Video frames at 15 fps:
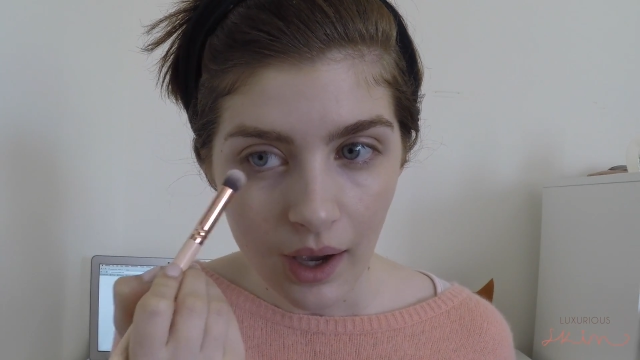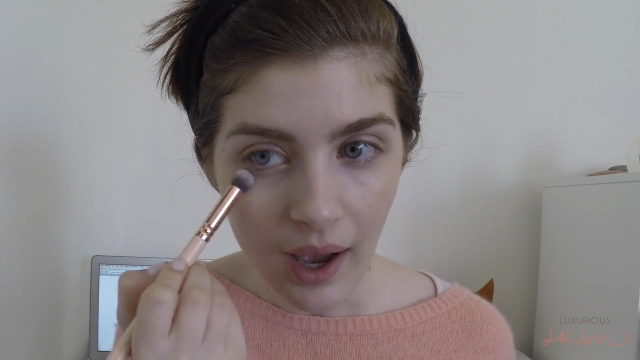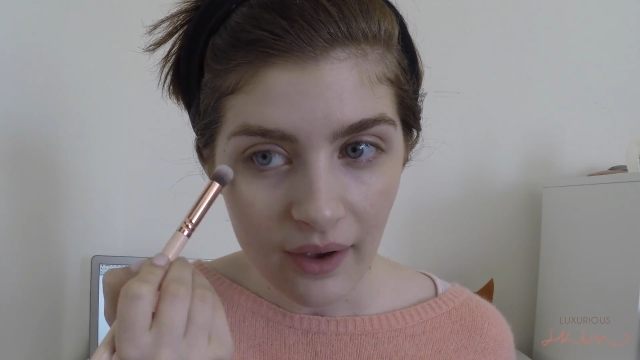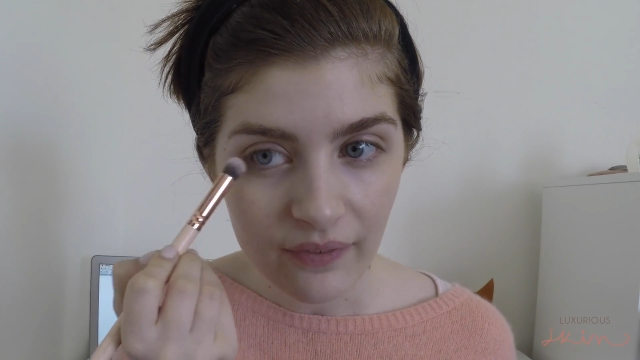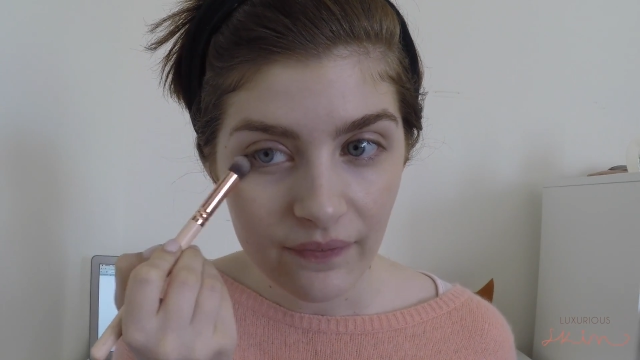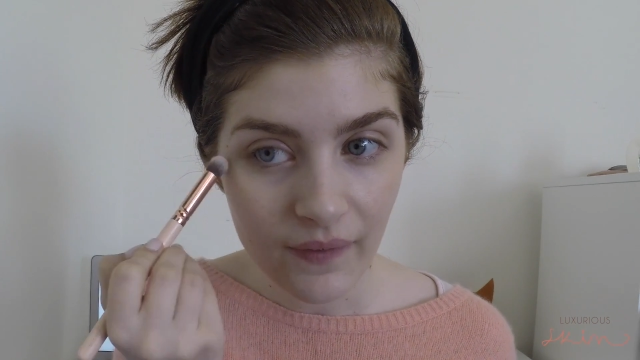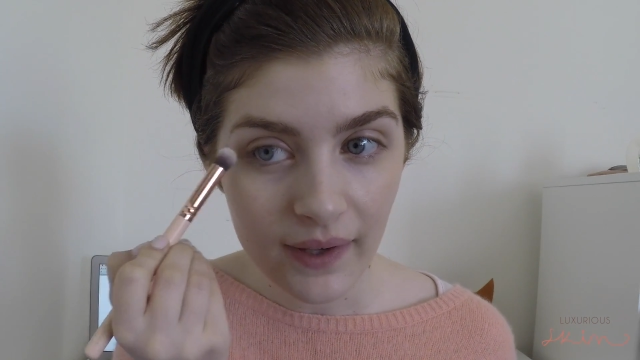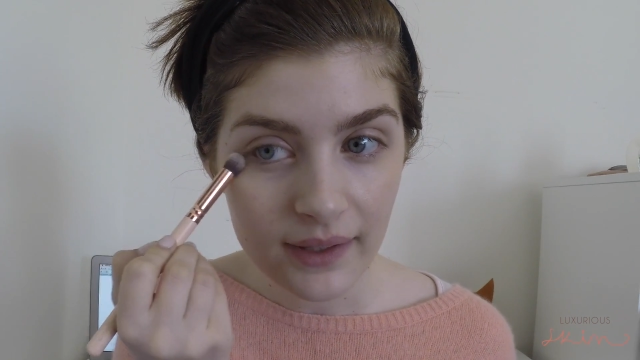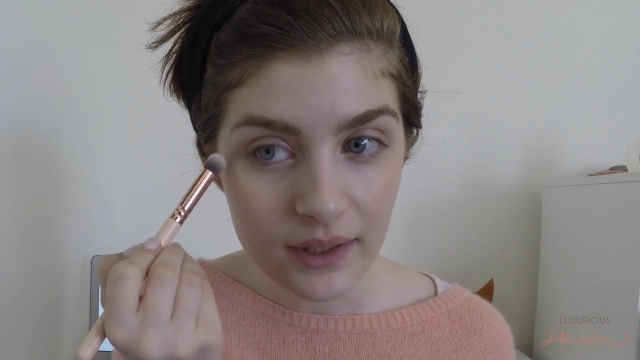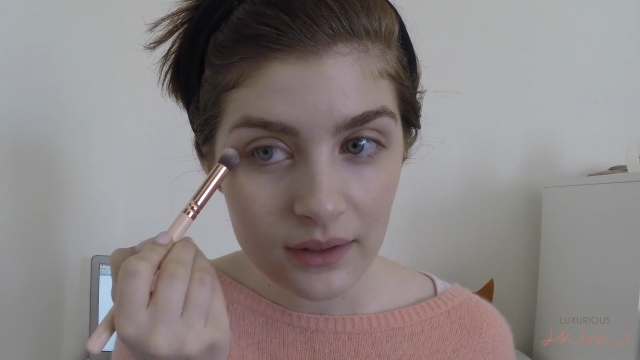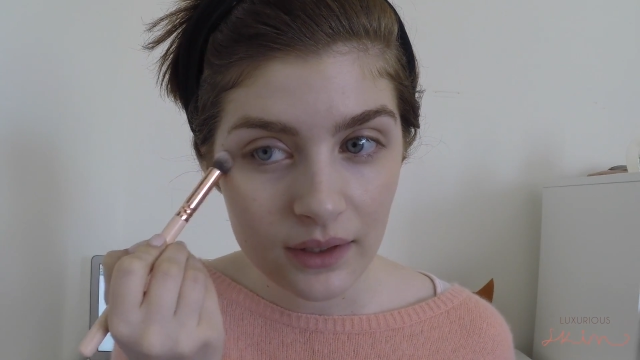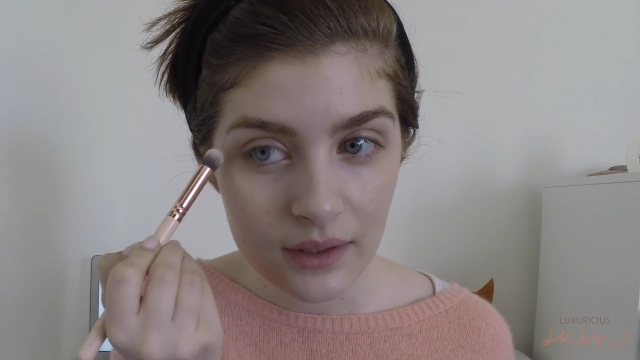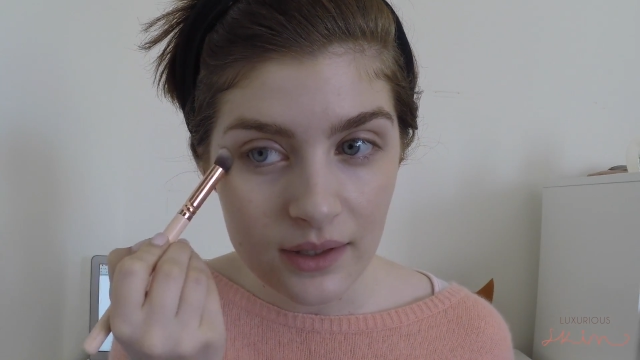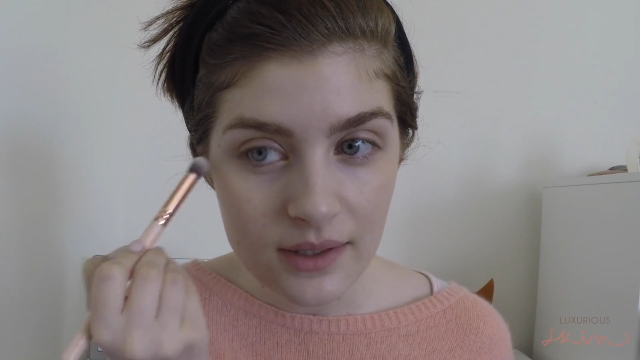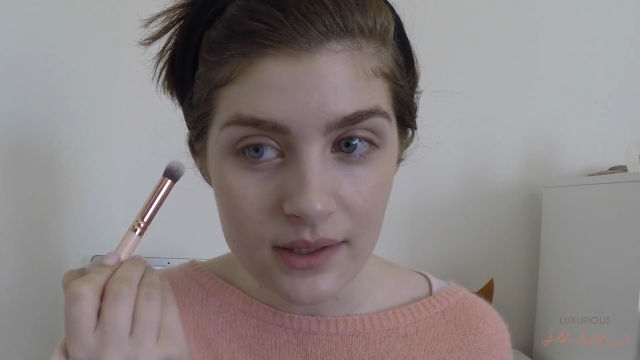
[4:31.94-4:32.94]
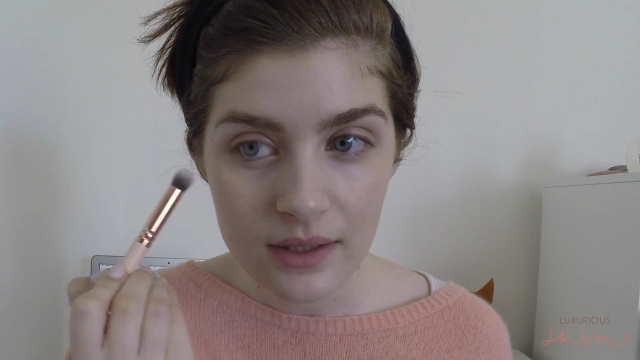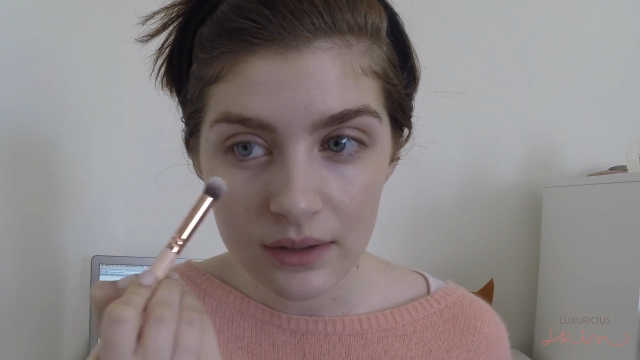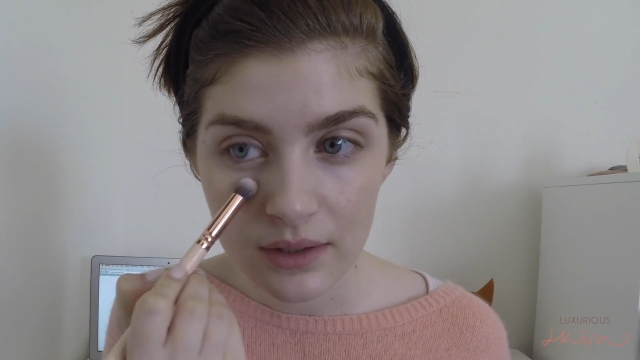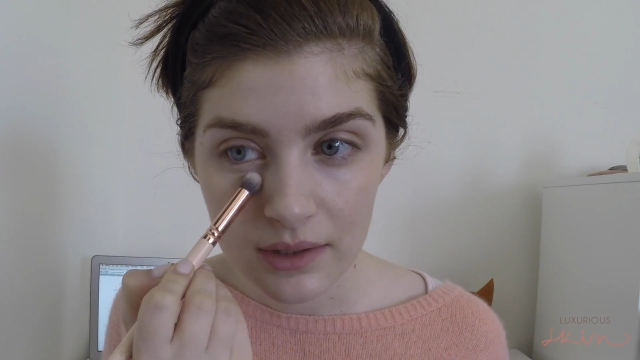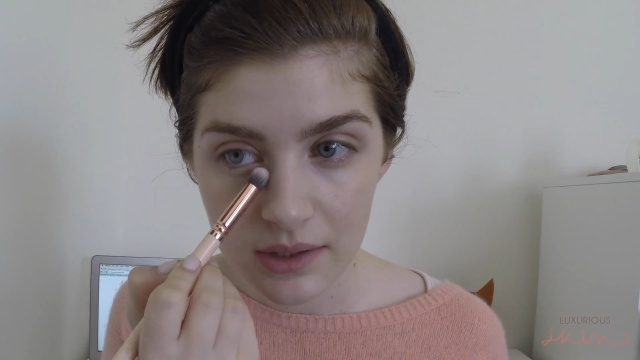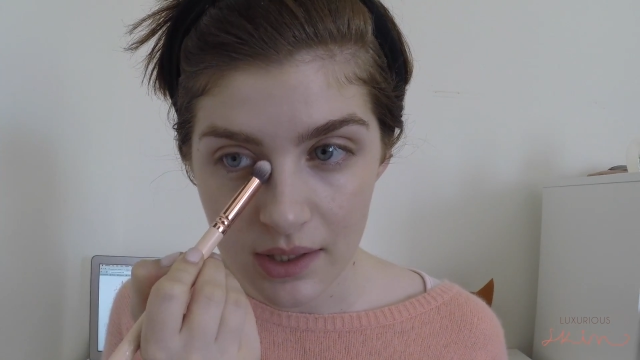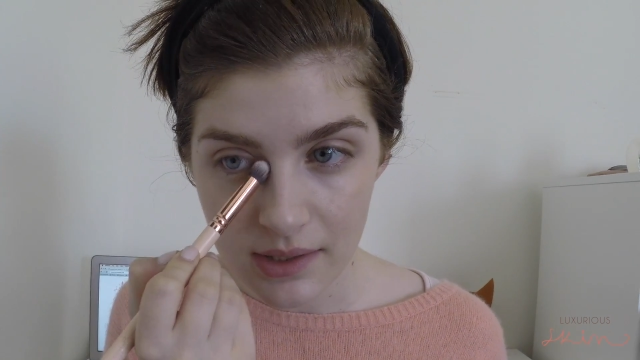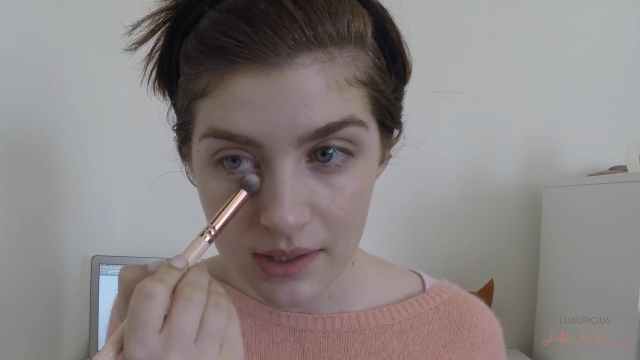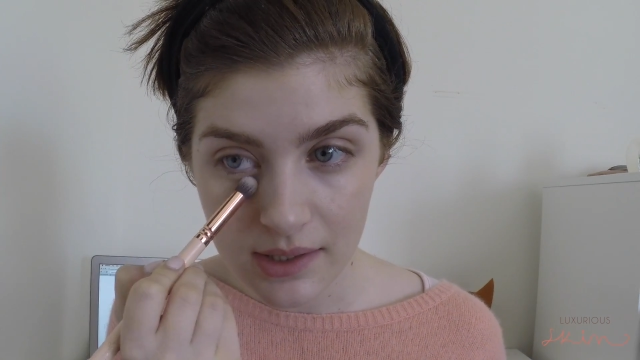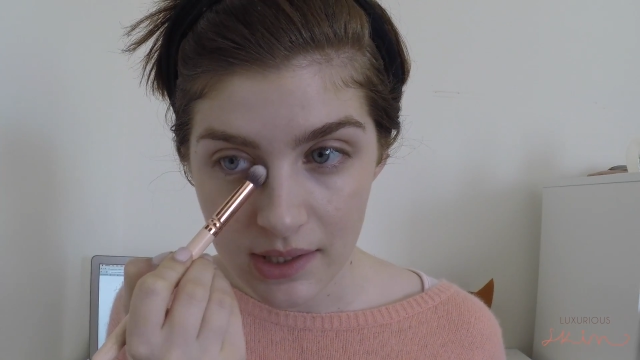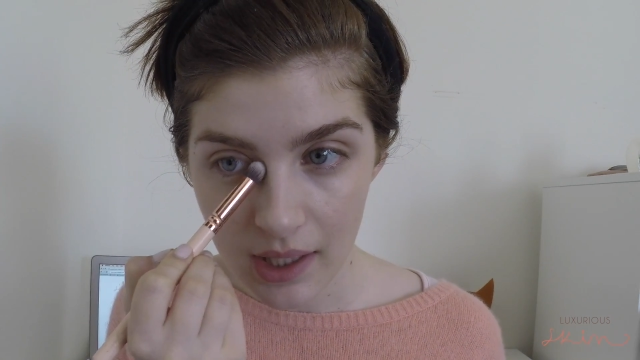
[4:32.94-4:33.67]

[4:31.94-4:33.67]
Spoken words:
I find that the concealer doesn't